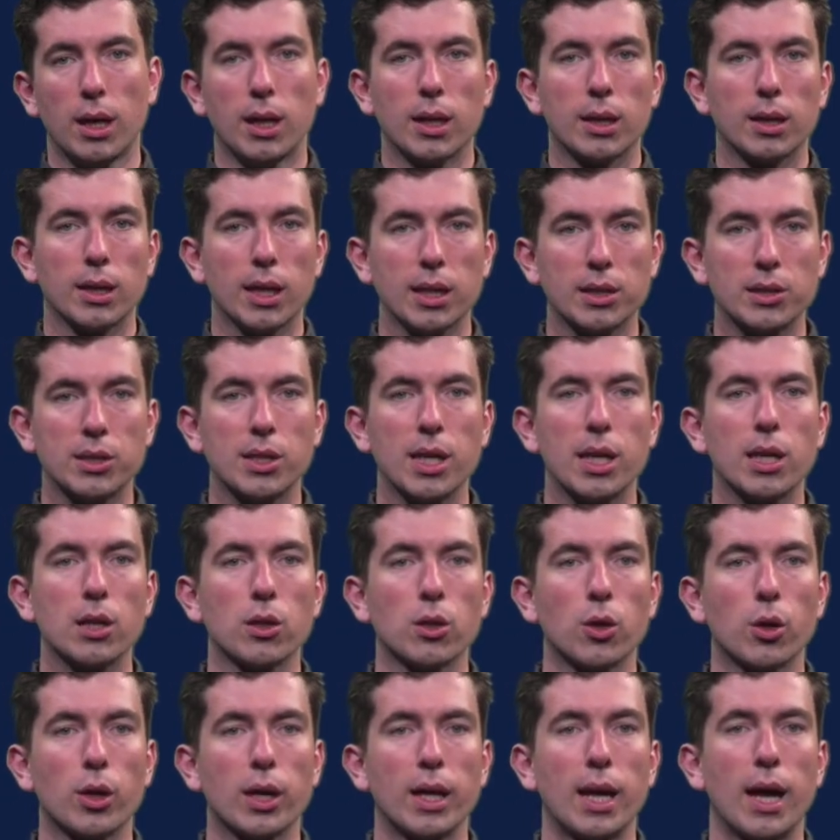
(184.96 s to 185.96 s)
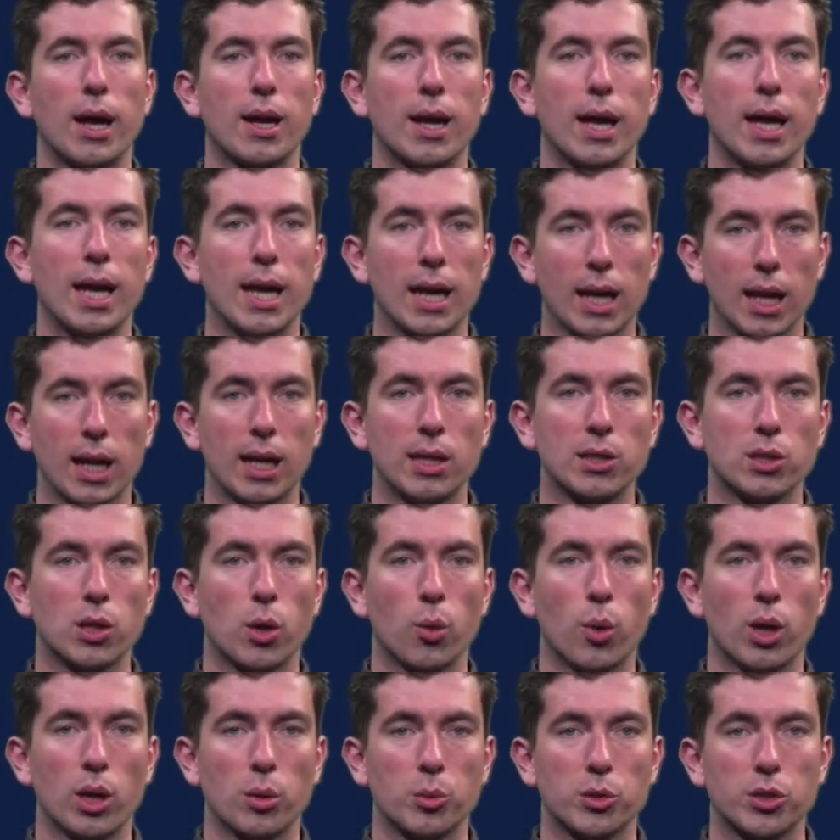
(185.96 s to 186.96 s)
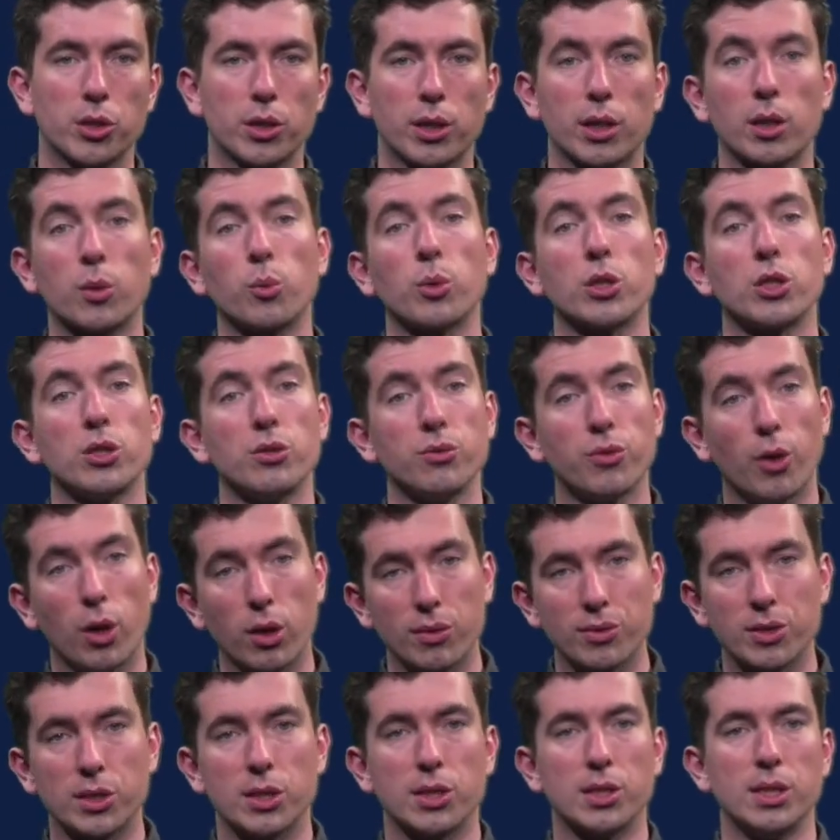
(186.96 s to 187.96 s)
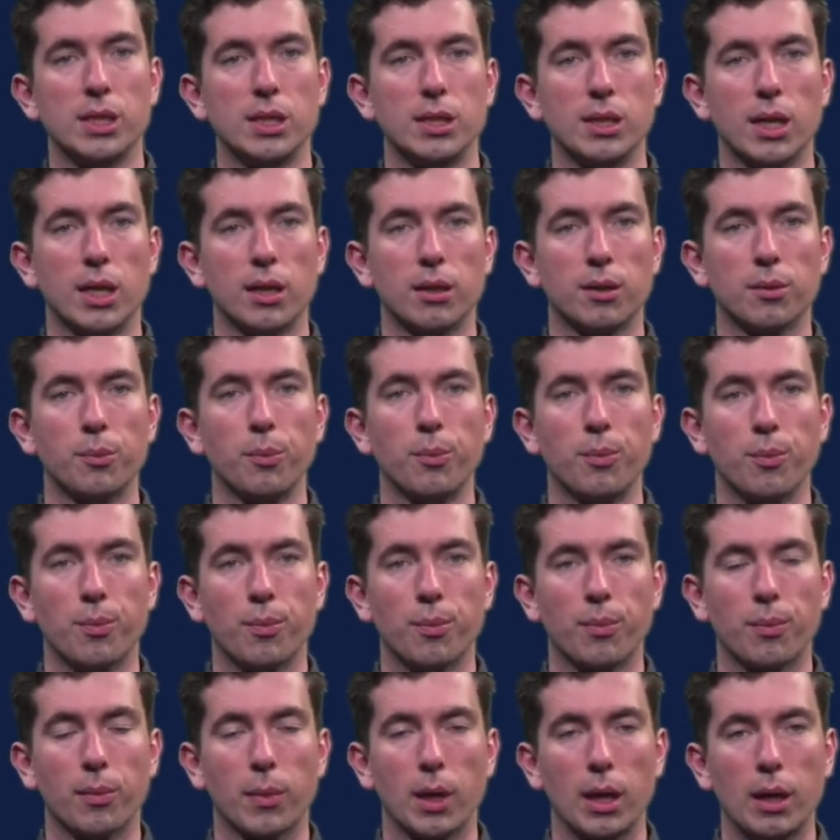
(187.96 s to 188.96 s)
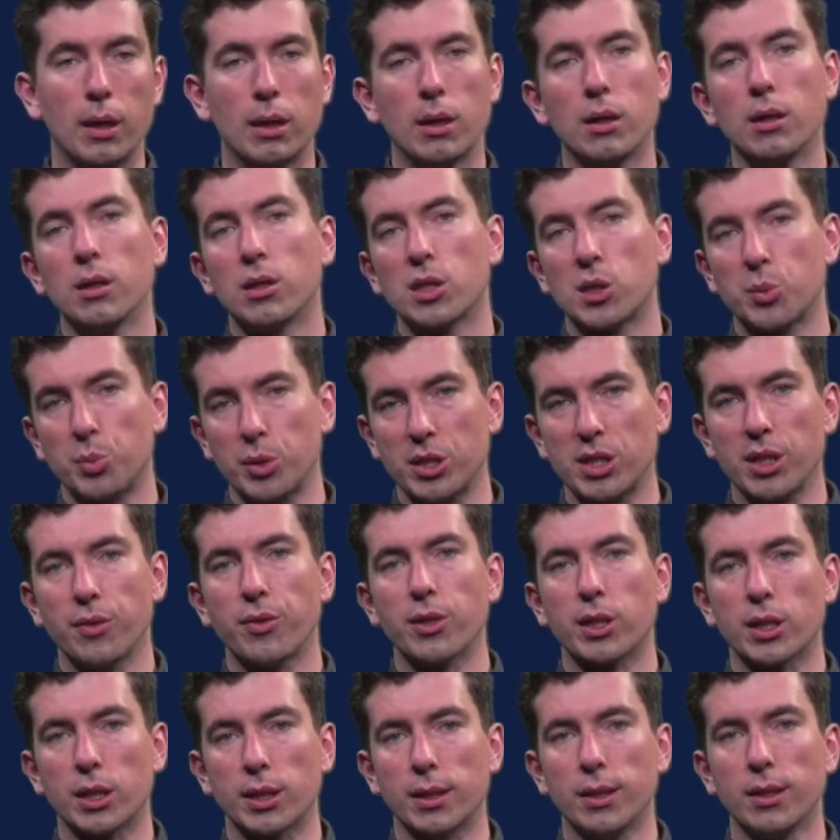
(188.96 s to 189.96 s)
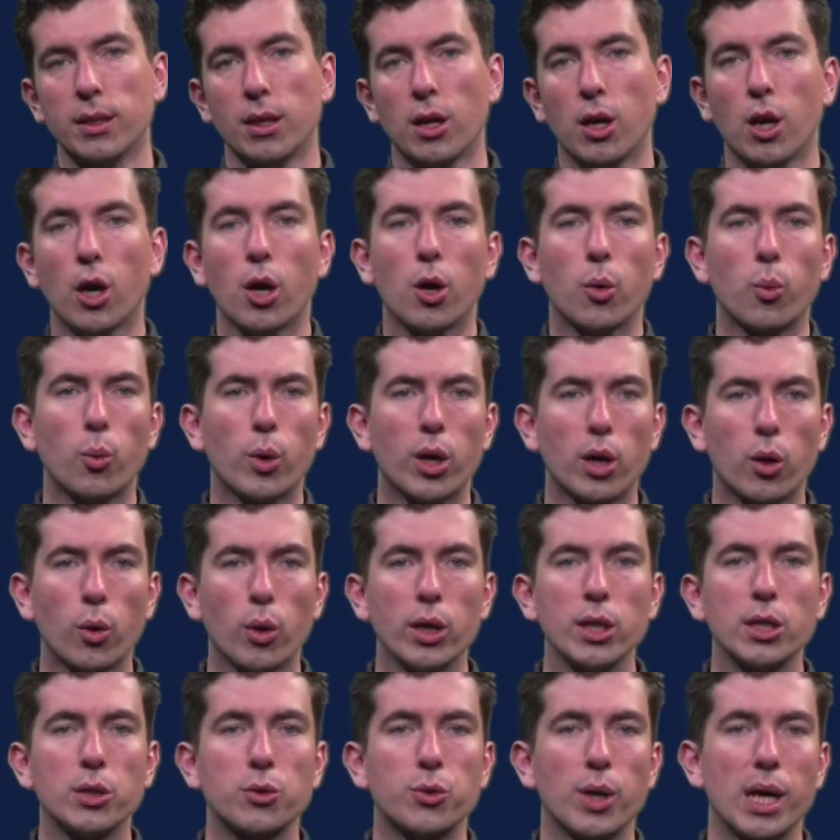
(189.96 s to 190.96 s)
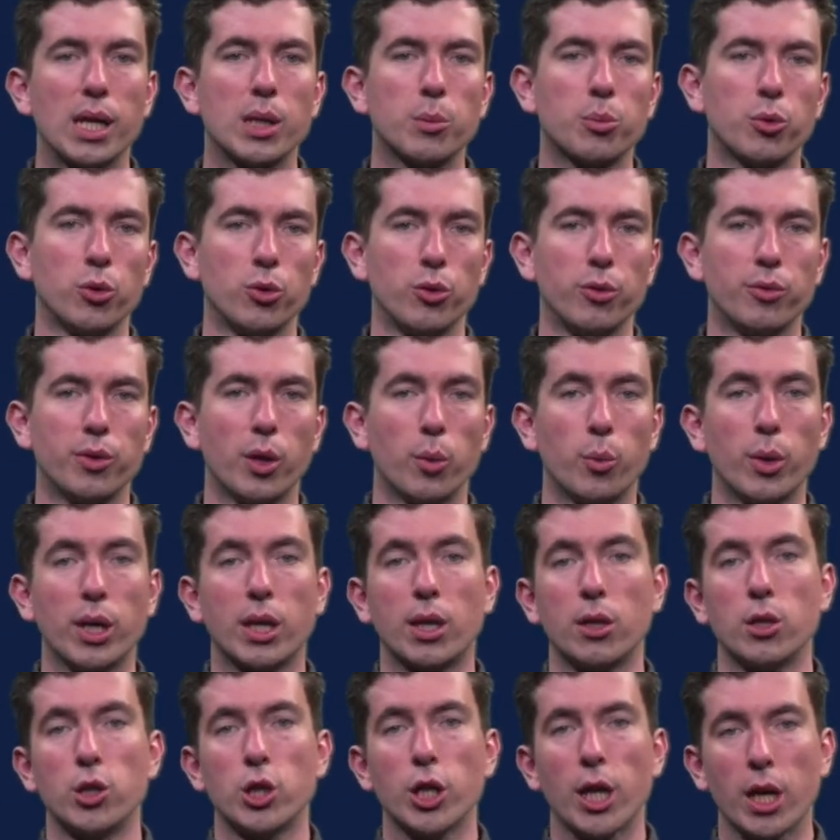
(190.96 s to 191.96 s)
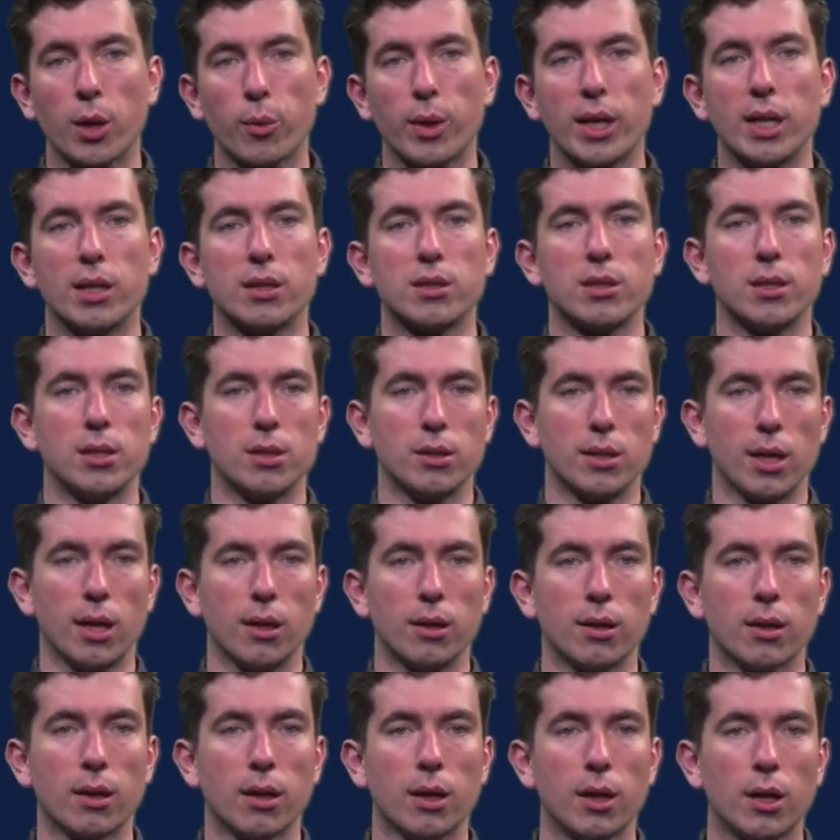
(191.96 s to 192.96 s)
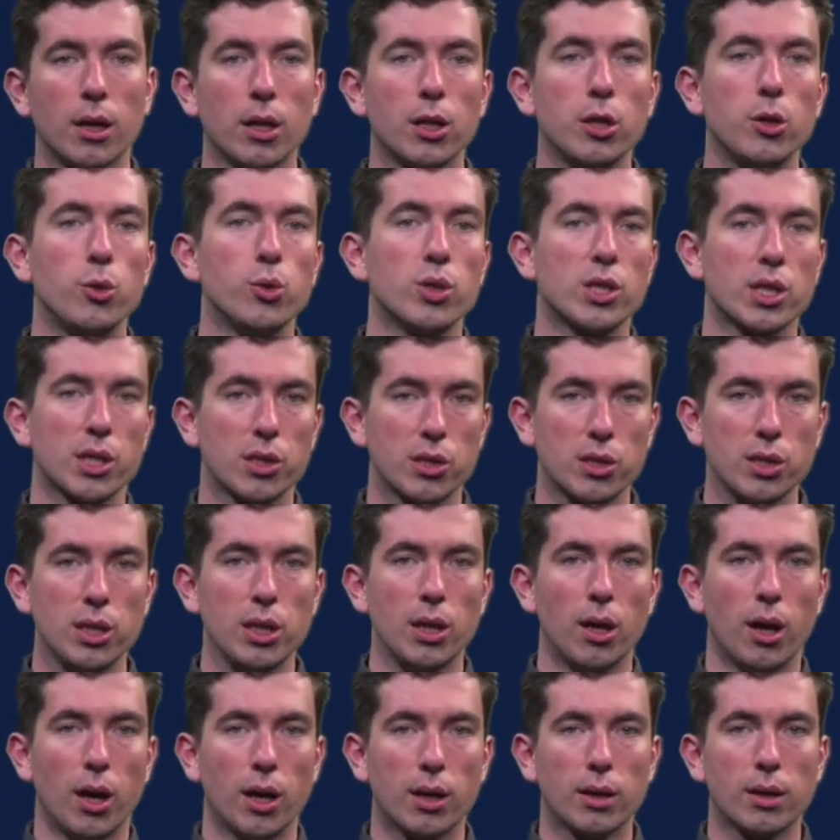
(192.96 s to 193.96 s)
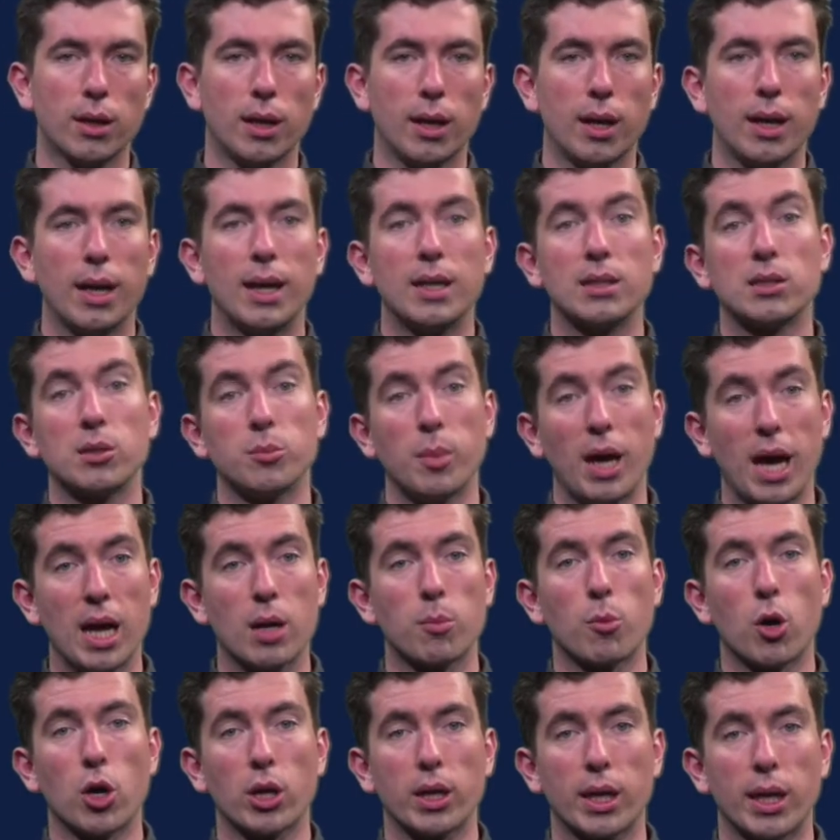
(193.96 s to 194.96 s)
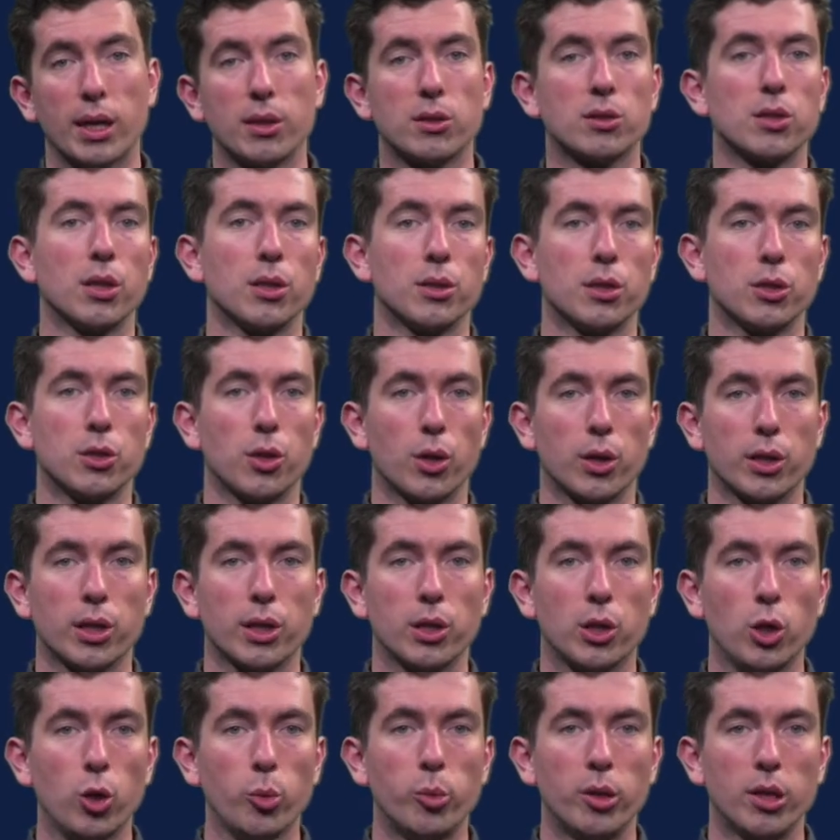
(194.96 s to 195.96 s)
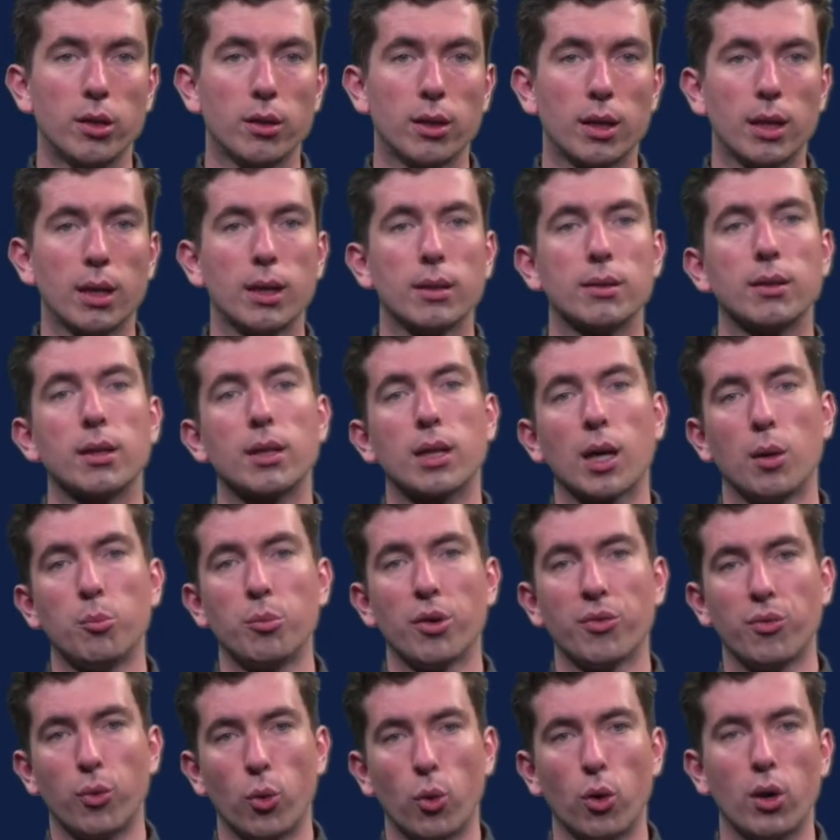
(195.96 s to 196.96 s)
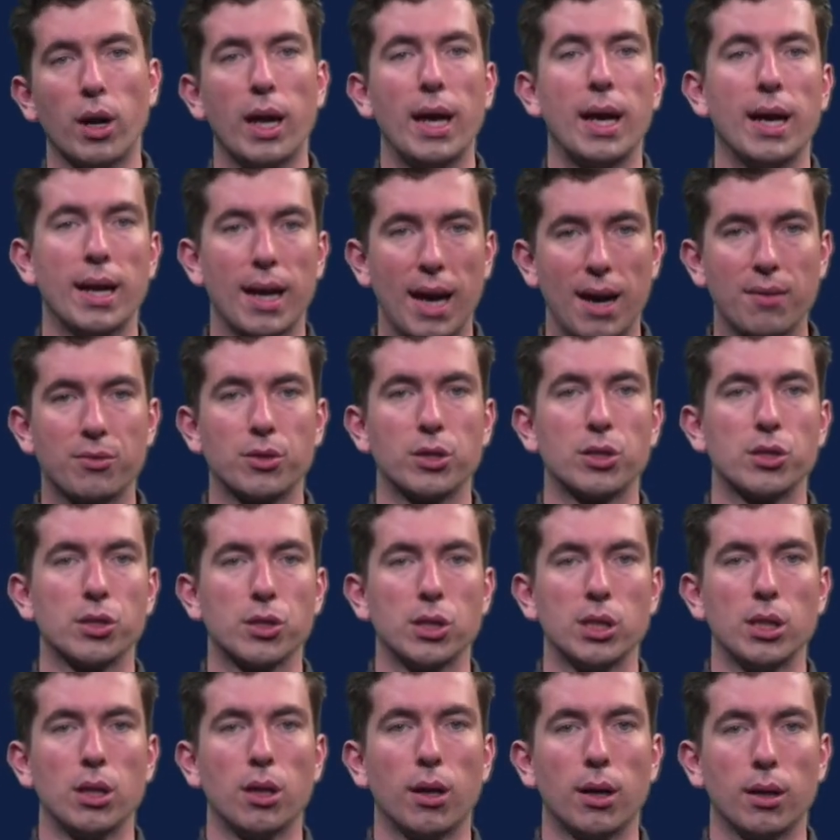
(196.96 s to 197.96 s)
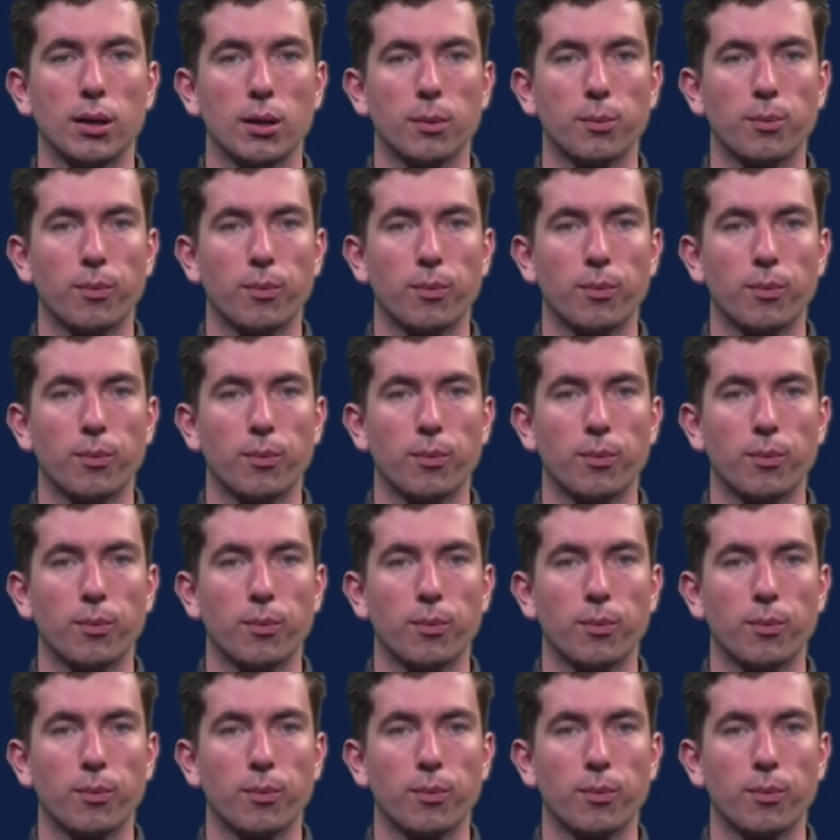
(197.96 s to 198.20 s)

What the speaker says: let's take a look at how to analyze a quantum circuit which involves the CZ. Specifically, we're going to try to prove that we can generate a CZ using a C0 and some Hadamard gates on the target qubit that come before and after the C0.